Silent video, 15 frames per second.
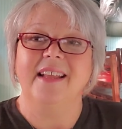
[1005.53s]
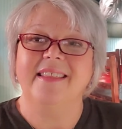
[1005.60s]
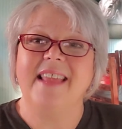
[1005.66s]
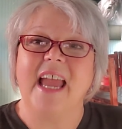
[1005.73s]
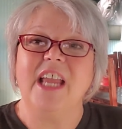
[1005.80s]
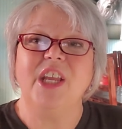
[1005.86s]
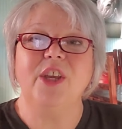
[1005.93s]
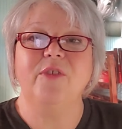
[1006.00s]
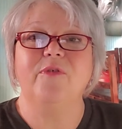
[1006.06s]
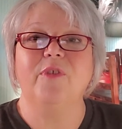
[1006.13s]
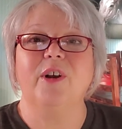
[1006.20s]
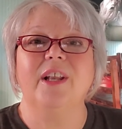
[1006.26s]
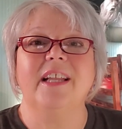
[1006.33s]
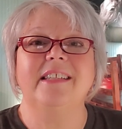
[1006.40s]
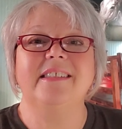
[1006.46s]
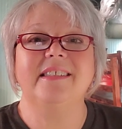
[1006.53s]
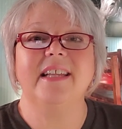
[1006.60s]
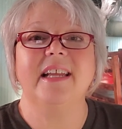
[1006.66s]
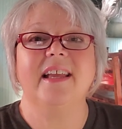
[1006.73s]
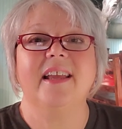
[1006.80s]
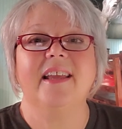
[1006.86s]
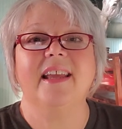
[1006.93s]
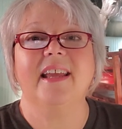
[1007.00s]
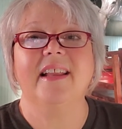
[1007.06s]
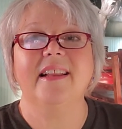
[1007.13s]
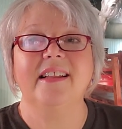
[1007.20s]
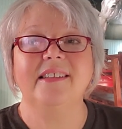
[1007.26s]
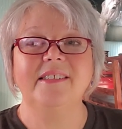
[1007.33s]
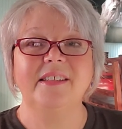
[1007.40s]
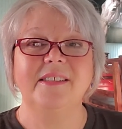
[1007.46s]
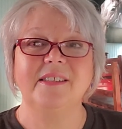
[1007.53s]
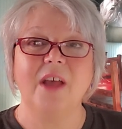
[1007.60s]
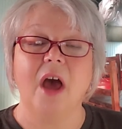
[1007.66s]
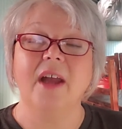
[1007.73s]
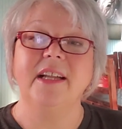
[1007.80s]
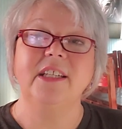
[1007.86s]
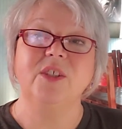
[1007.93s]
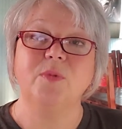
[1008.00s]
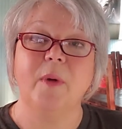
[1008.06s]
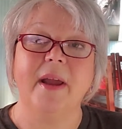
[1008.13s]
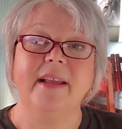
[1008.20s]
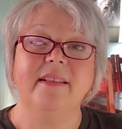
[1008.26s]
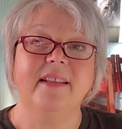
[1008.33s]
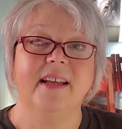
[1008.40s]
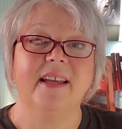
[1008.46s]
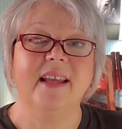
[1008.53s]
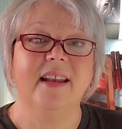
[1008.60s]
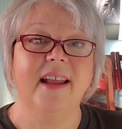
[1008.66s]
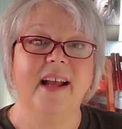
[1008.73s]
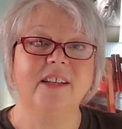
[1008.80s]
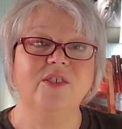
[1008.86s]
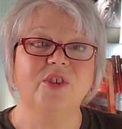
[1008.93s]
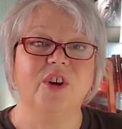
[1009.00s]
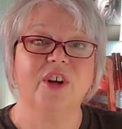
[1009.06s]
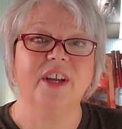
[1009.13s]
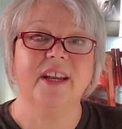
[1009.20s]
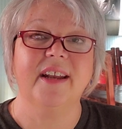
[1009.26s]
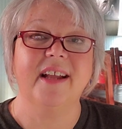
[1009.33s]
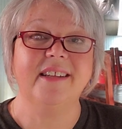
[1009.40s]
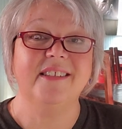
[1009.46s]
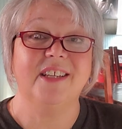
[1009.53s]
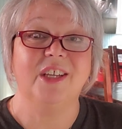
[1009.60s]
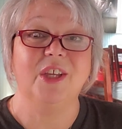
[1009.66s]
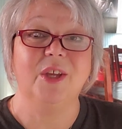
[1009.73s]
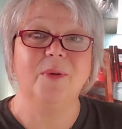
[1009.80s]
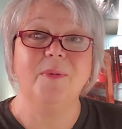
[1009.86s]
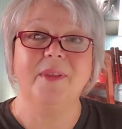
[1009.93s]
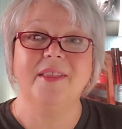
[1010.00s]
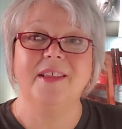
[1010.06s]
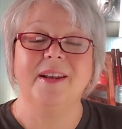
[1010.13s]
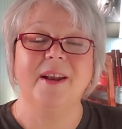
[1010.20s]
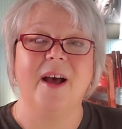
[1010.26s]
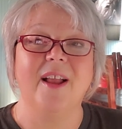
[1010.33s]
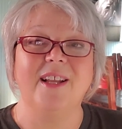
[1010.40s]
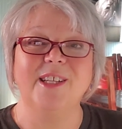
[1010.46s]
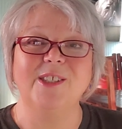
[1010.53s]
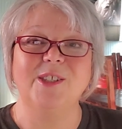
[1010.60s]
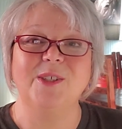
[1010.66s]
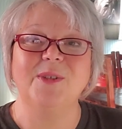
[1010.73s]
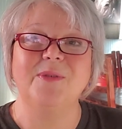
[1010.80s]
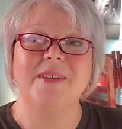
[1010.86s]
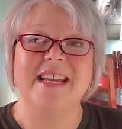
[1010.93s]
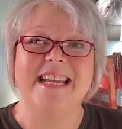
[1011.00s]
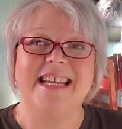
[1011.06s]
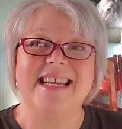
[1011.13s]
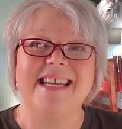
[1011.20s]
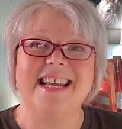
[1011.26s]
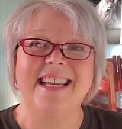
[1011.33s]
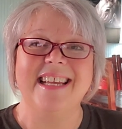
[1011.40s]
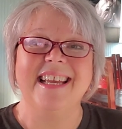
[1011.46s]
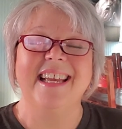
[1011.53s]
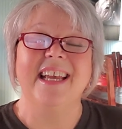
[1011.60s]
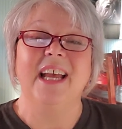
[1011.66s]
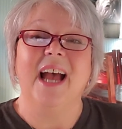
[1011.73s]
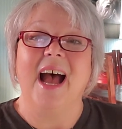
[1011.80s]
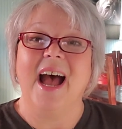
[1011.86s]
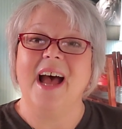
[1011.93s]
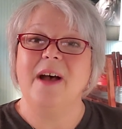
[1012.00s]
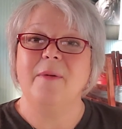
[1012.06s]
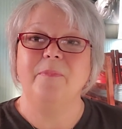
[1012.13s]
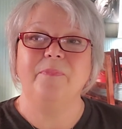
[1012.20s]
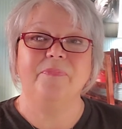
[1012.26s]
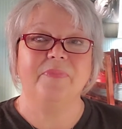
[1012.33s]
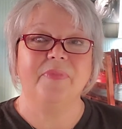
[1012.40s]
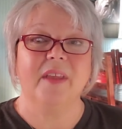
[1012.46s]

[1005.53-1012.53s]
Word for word: Thank you for listening again. This is Connie Swain, the connector, connecting you with the knowledge you need. Um,